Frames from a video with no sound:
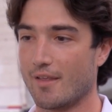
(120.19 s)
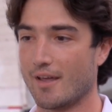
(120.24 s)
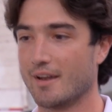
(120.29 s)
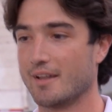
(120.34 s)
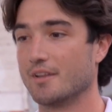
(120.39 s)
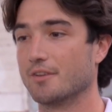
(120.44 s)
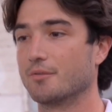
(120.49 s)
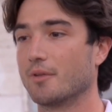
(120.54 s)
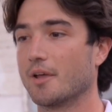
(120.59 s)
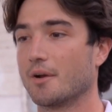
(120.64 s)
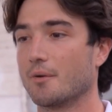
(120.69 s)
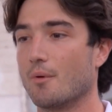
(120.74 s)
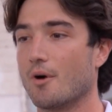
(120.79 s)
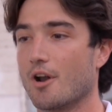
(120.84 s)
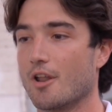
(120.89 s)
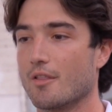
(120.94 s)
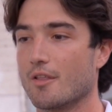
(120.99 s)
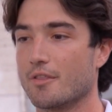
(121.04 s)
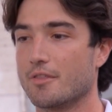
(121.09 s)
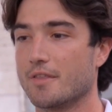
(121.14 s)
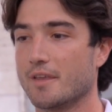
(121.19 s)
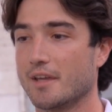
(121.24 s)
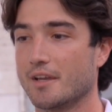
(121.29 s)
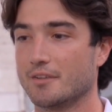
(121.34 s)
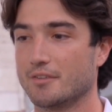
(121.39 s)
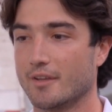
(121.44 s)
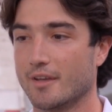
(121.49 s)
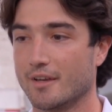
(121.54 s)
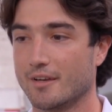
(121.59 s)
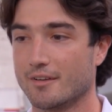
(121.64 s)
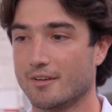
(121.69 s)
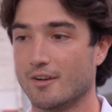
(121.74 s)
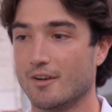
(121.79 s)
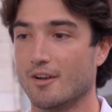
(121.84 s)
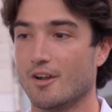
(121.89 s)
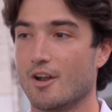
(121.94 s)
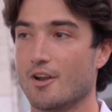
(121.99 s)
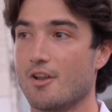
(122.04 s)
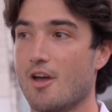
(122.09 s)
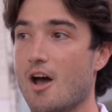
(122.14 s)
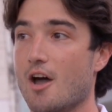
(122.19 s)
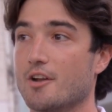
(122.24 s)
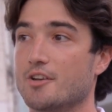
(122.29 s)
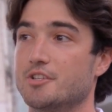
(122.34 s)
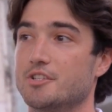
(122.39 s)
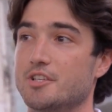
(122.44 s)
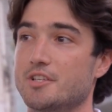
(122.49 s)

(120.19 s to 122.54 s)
and that is like one of the things like not